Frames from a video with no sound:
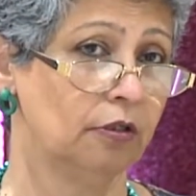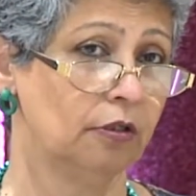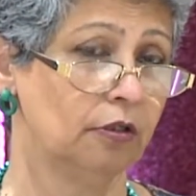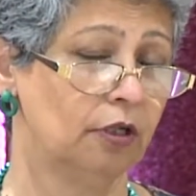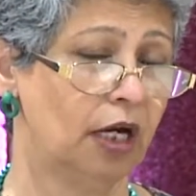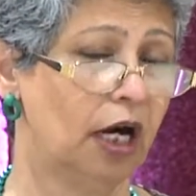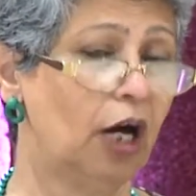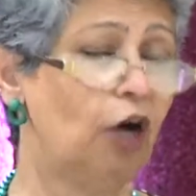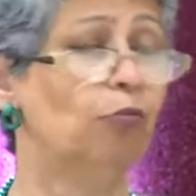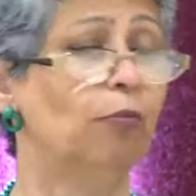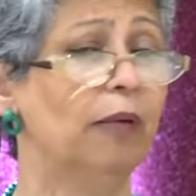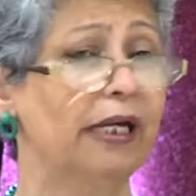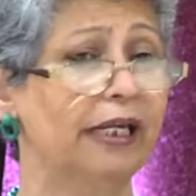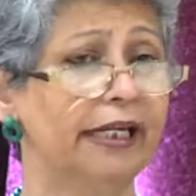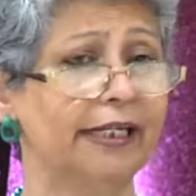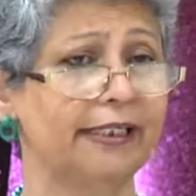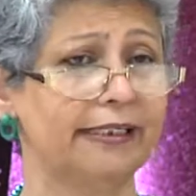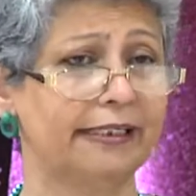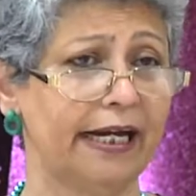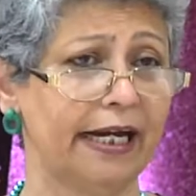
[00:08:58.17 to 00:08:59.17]
How
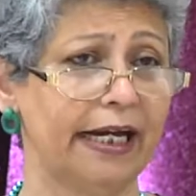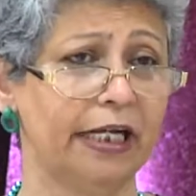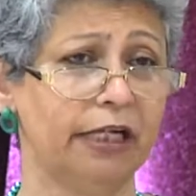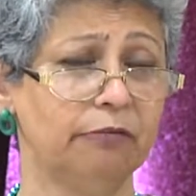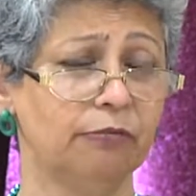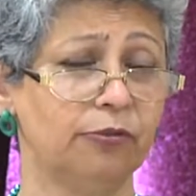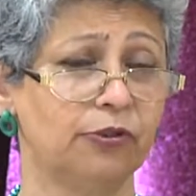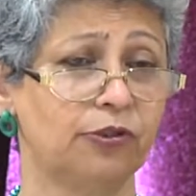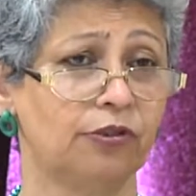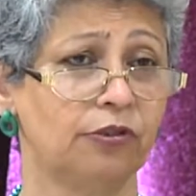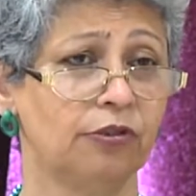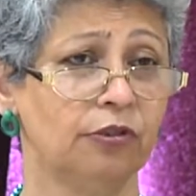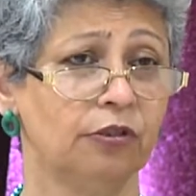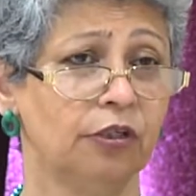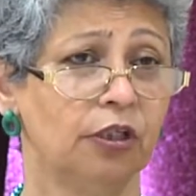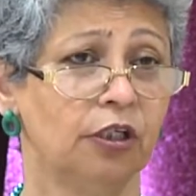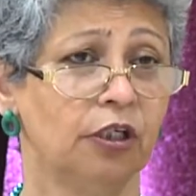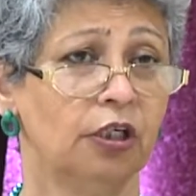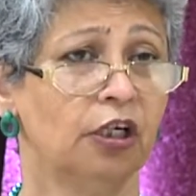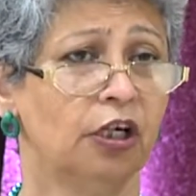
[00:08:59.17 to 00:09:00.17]
many times
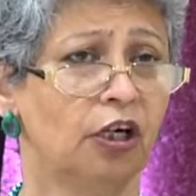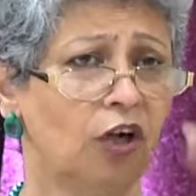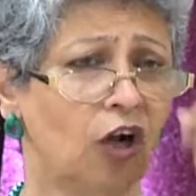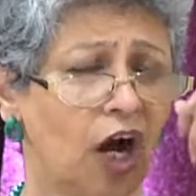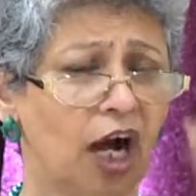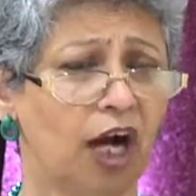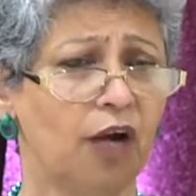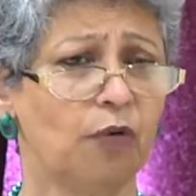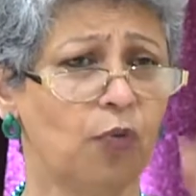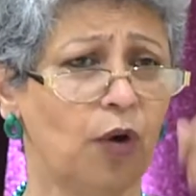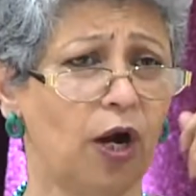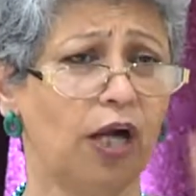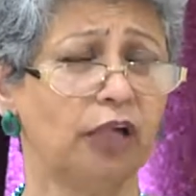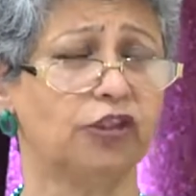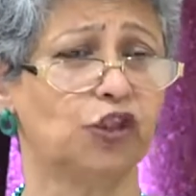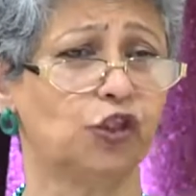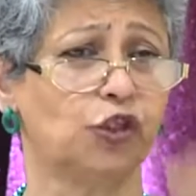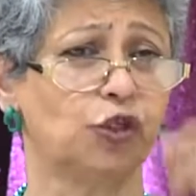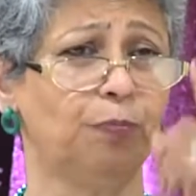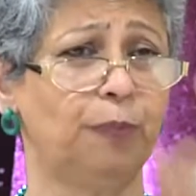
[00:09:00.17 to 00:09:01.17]
God
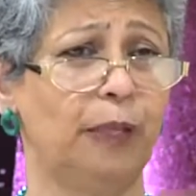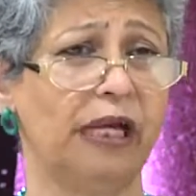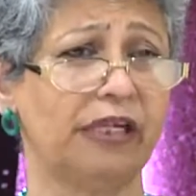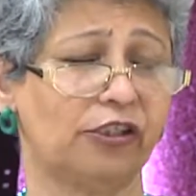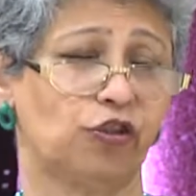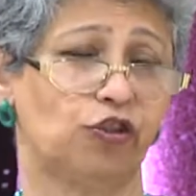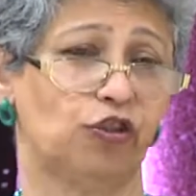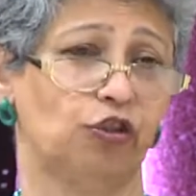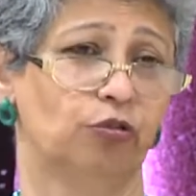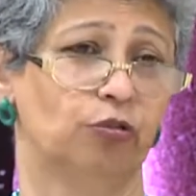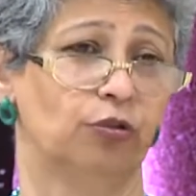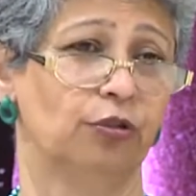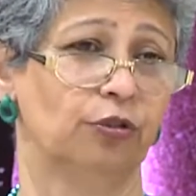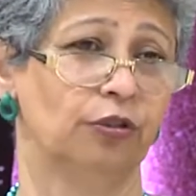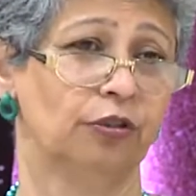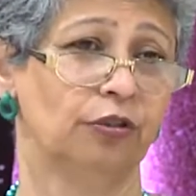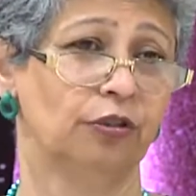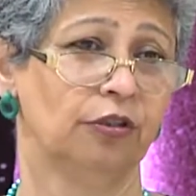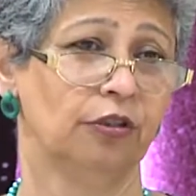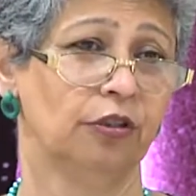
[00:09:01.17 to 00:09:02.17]
wants to bless you,
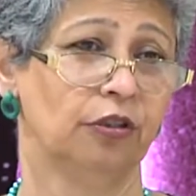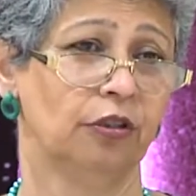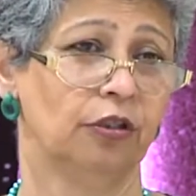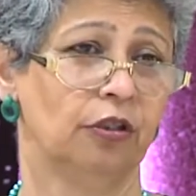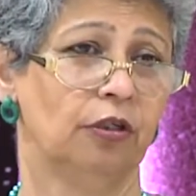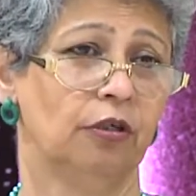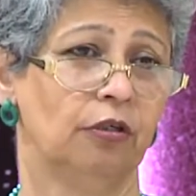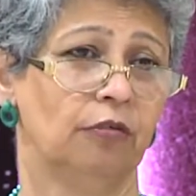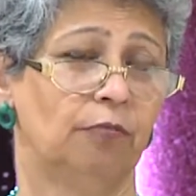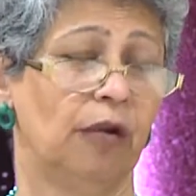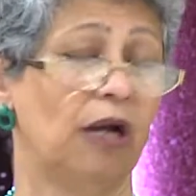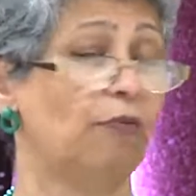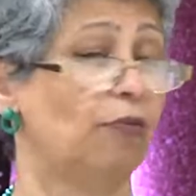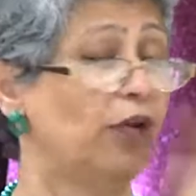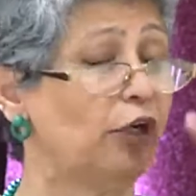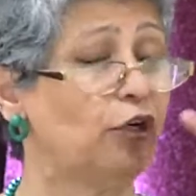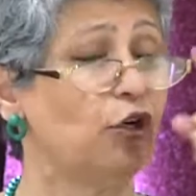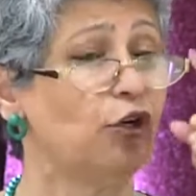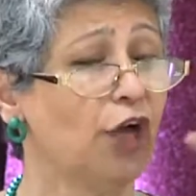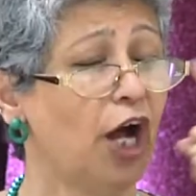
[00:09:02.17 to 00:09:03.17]
but we
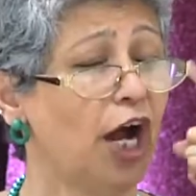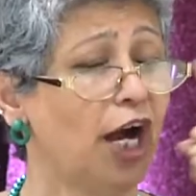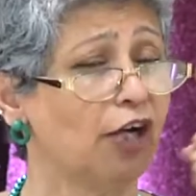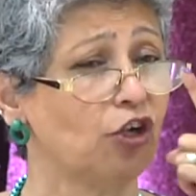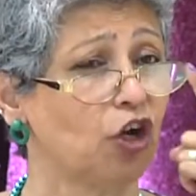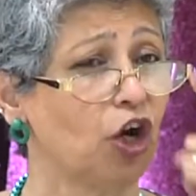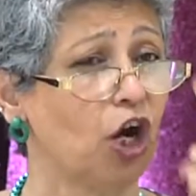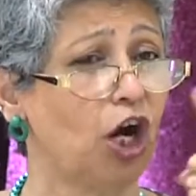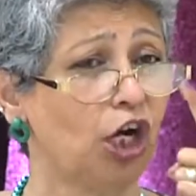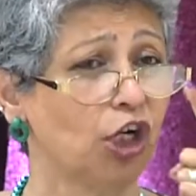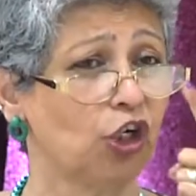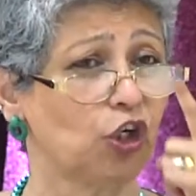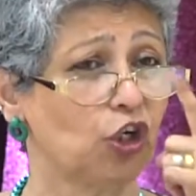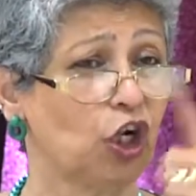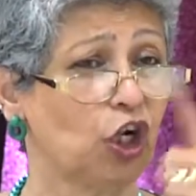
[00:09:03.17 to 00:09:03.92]
do not go to